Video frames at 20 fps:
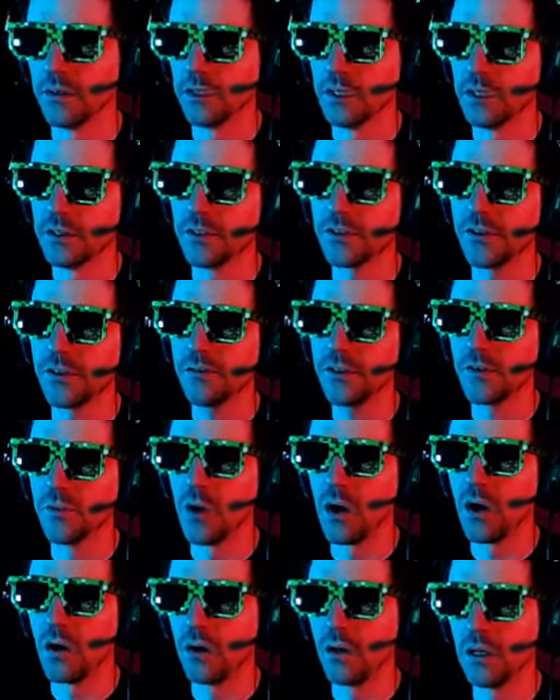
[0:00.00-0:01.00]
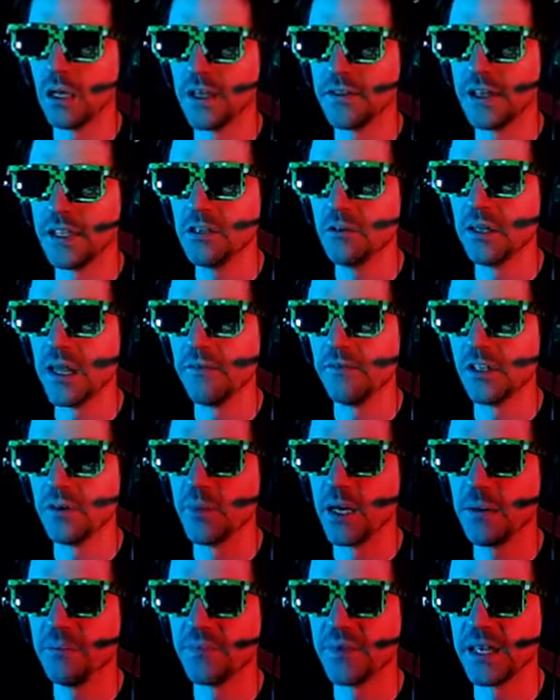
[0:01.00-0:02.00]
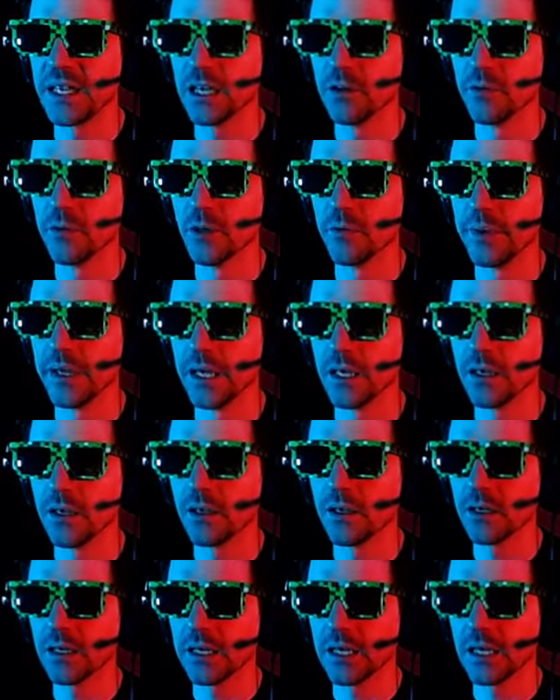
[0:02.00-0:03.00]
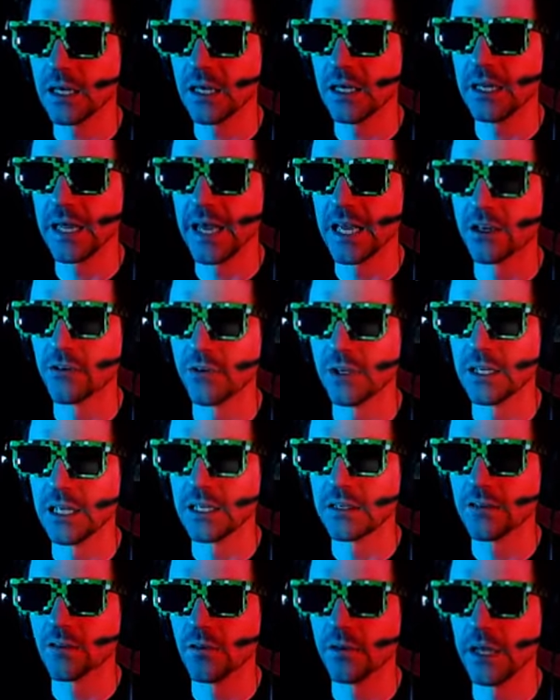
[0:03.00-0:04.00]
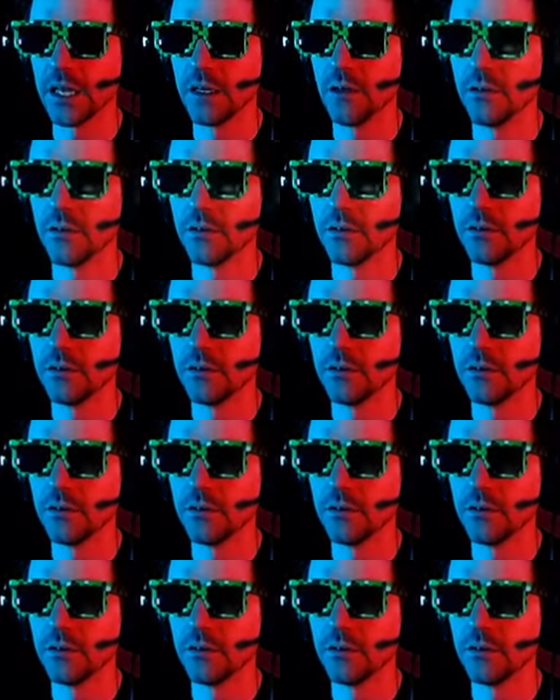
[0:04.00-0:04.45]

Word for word: They're so small, and then you level them up, they get real big and angry like Tornado.